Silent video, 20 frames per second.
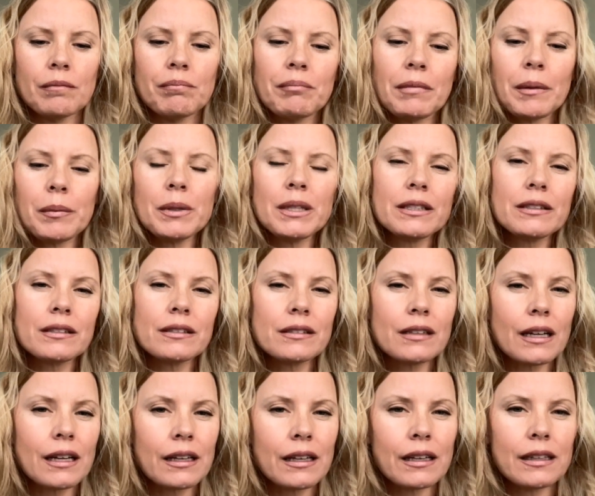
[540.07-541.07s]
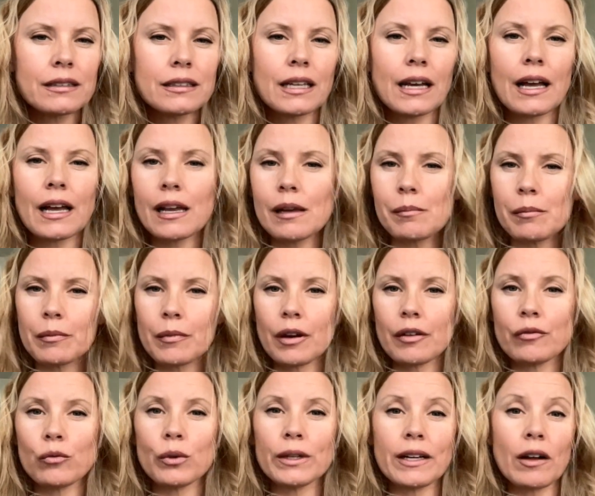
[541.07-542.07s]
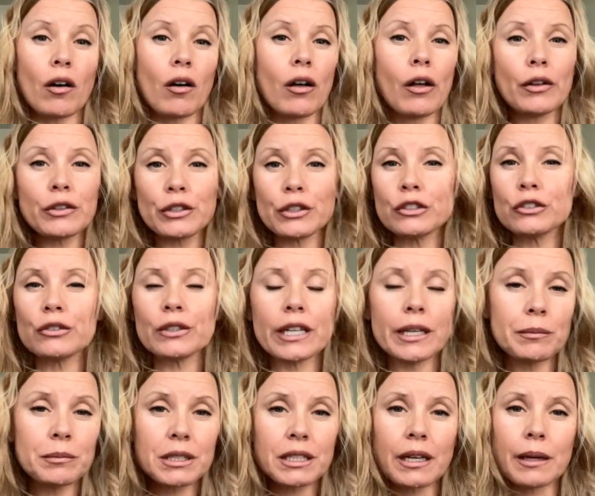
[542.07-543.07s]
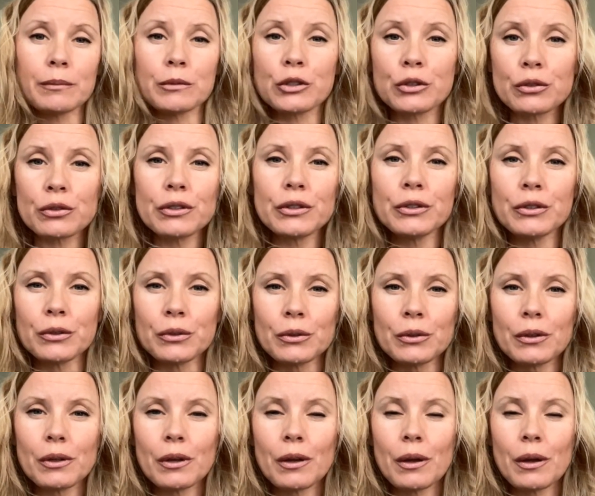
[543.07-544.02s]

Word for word: Maybe this is not a time of when all your dreams come true,